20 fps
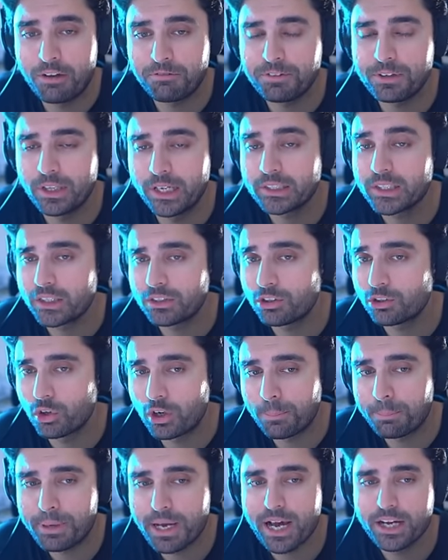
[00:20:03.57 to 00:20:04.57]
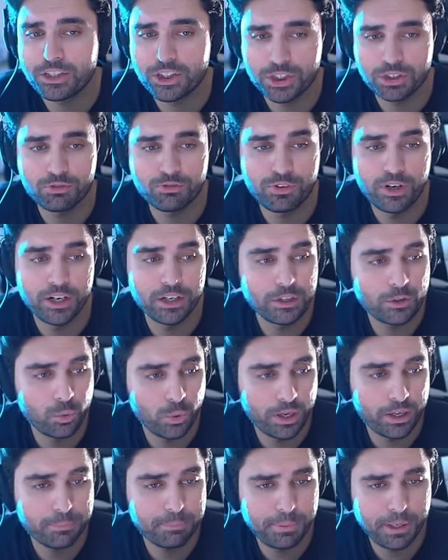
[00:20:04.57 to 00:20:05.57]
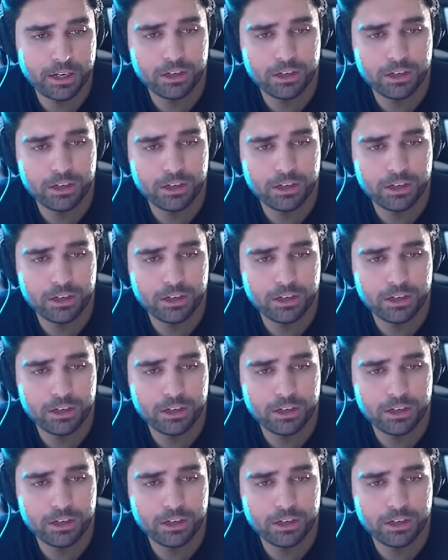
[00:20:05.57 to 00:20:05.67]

I feel like that they're gonna patch it very quick.